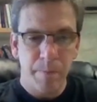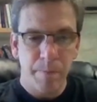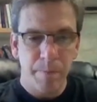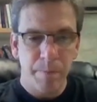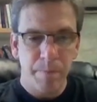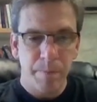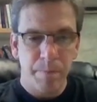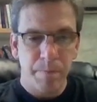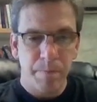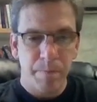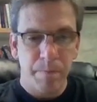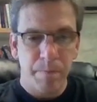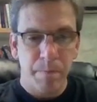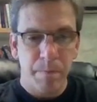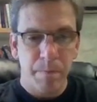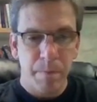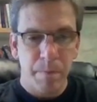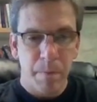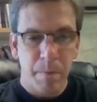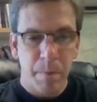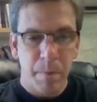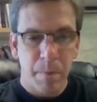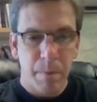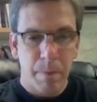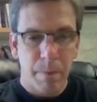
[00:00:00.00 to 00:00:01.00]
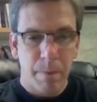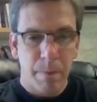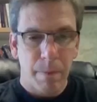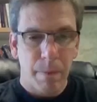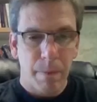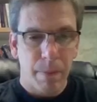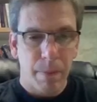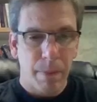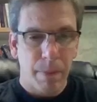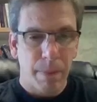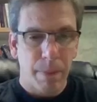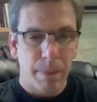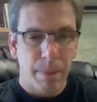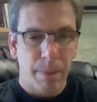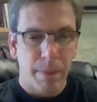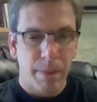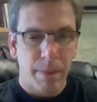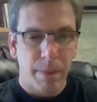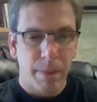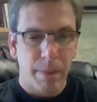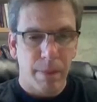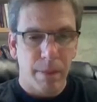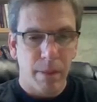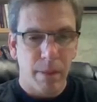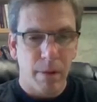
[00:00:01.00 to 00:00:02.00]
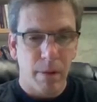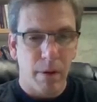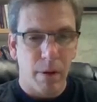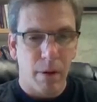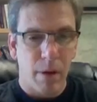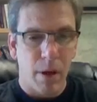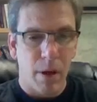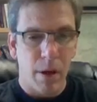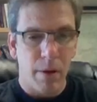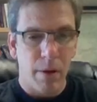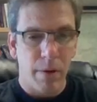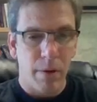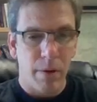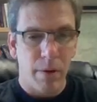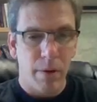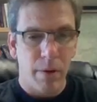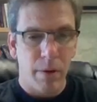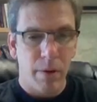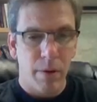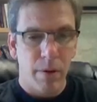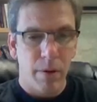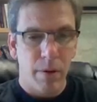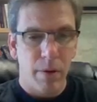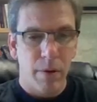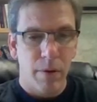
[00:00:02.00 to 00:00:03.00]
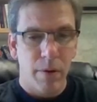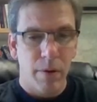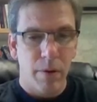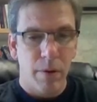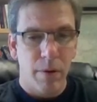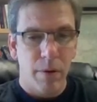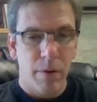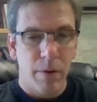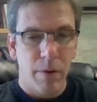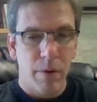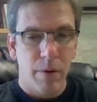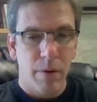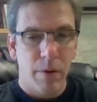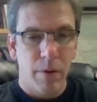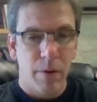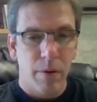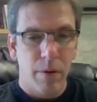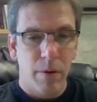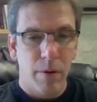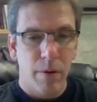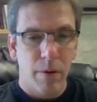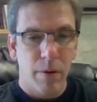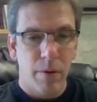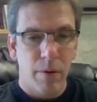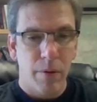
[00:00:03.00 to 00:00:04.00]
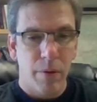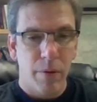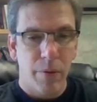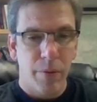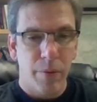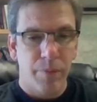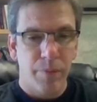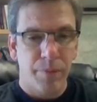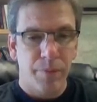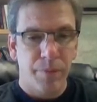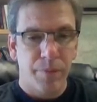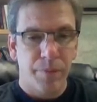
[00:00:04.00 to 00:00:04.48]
Nothing is said.